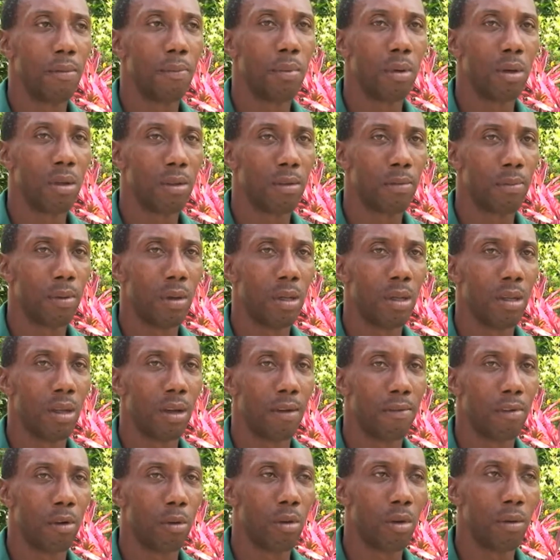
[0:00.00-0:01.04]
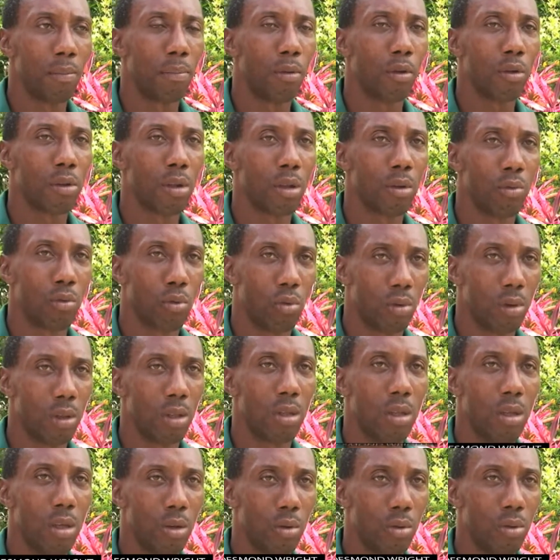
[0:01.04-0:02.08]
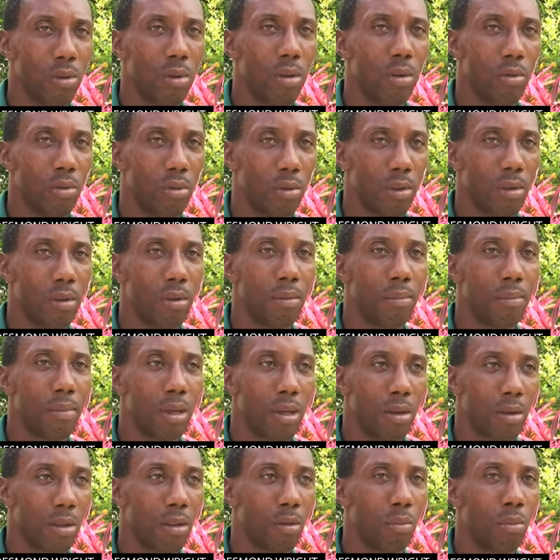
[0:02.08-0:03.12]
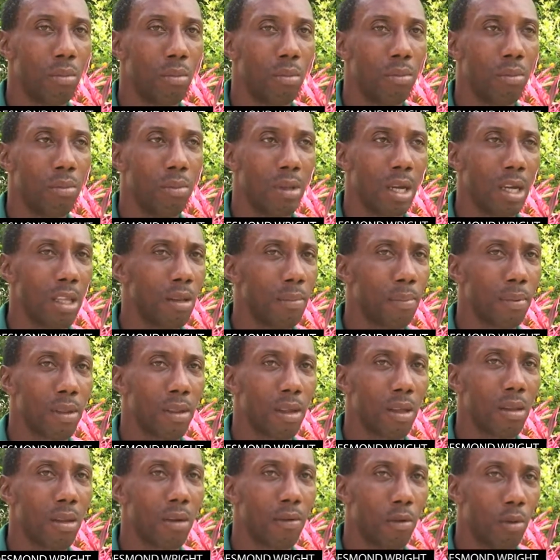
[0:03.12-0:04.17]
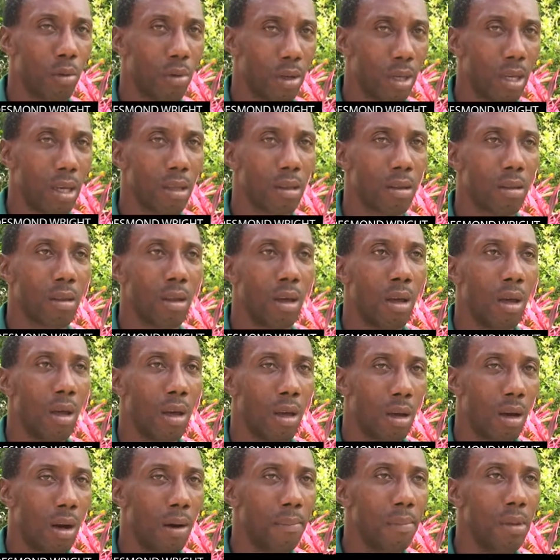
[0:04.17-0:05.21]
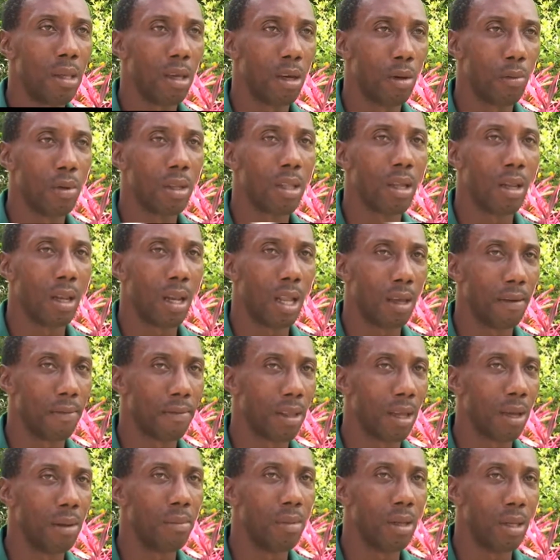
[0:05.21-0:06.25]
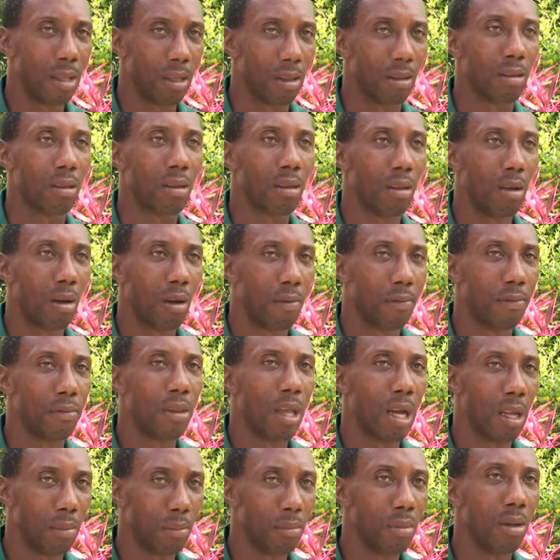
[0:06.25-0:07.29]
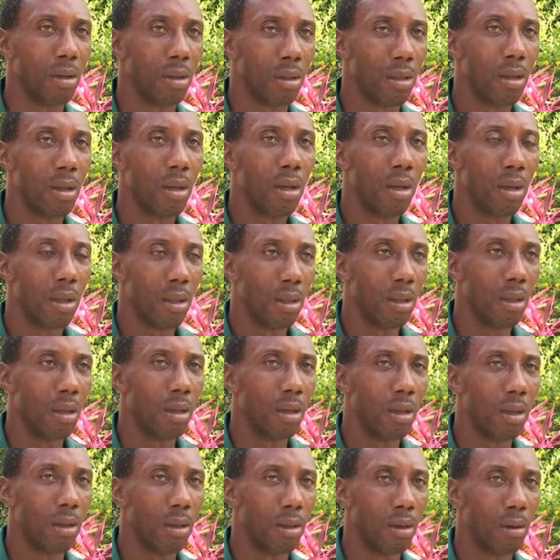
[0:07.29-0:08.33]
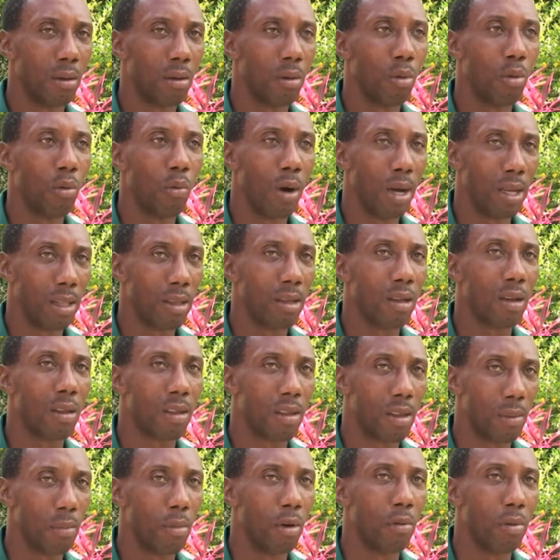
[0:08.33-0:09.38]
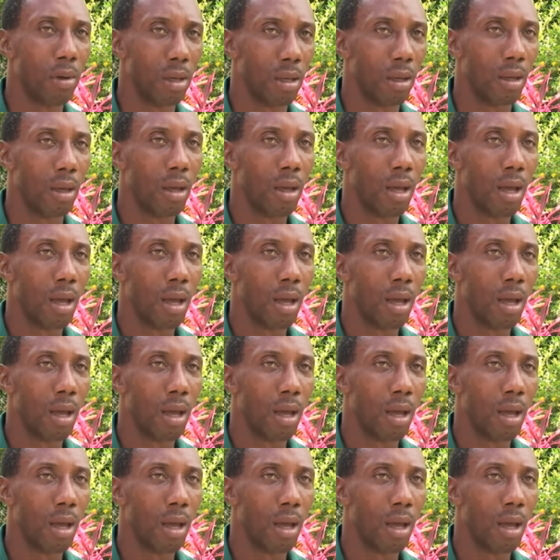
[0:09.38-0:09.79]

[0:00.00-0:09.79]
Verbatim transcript: birds play a very important role in ecotourism because ninety percent of our guests come here with a lifetime list of that bird, the white-tailed sabrewing.